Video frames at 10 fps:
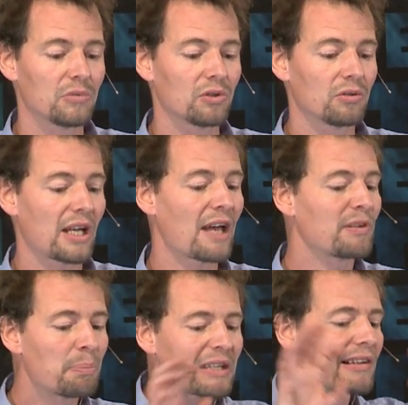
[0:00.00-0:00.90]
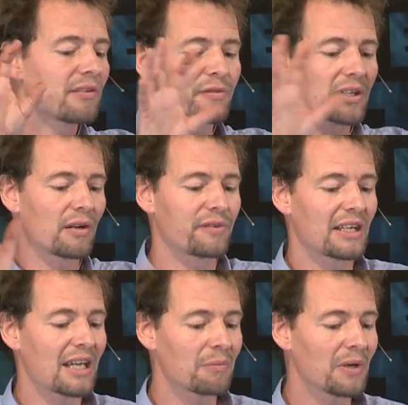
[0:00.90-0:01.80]
you know, they have the pixels of the, of the
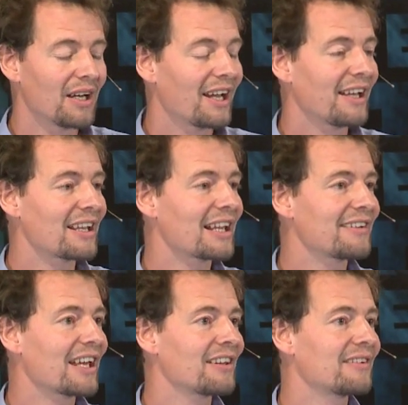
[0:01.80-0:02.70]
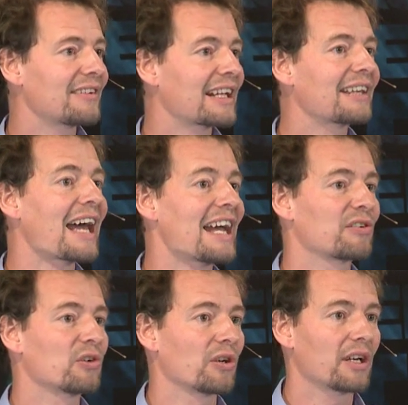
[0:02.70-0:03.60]
game, and then at the end, they get the high
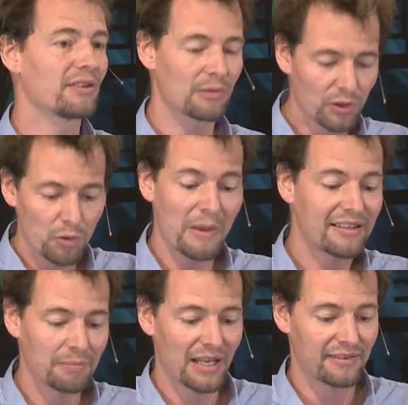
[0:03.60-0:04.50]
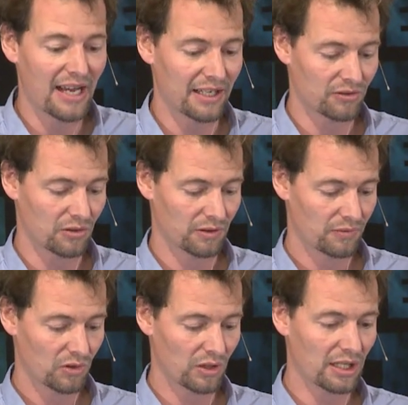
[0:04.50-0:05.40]
score, and they want to maximize the high score.
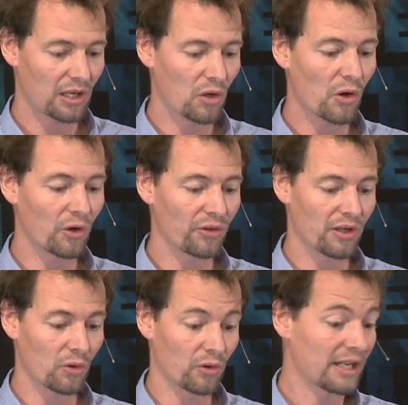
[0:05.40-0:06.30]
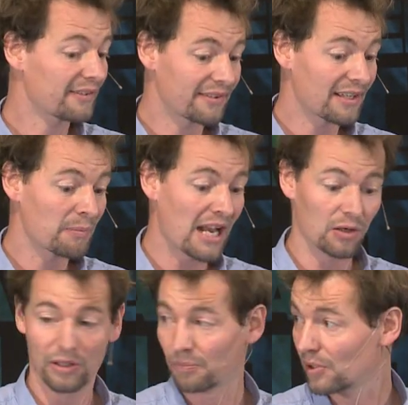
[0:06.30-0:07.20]
So they can learn on their own, and it's the same
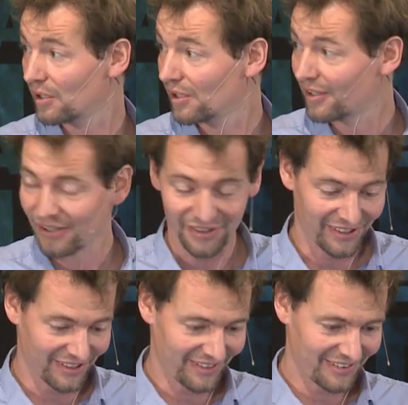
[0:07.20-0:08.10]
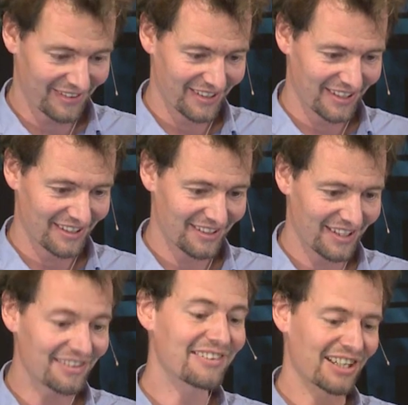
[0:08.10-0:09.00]
algorithm. Oh, yeah.
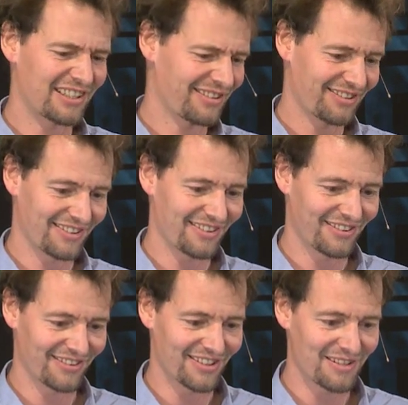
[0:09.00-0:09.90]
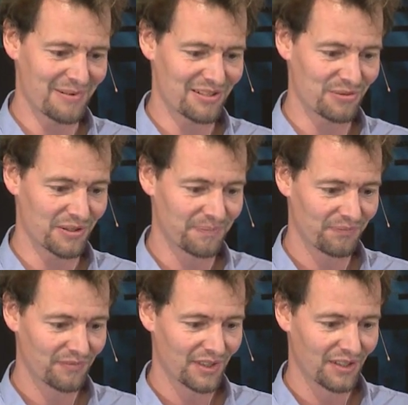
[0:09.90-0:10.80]
gets stuck, so it's also not the best one.
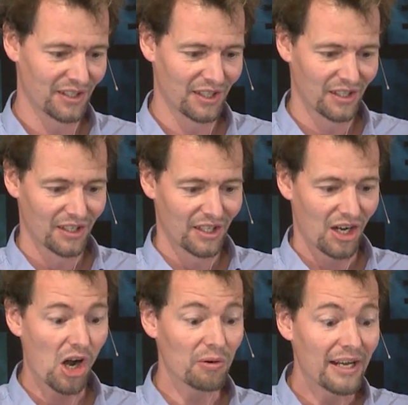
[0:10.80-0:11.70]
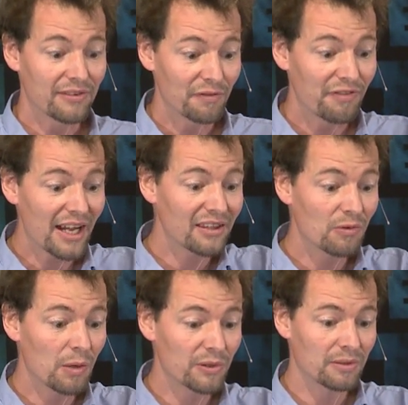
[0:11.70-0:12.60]
All right, so via the
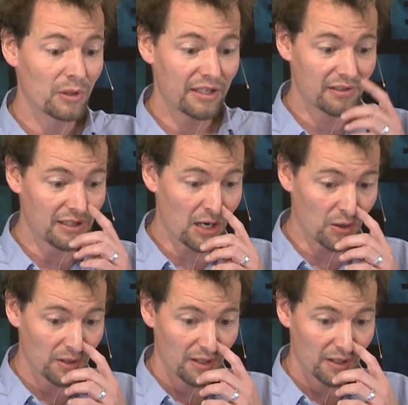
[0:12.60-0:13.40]
robot simulation now,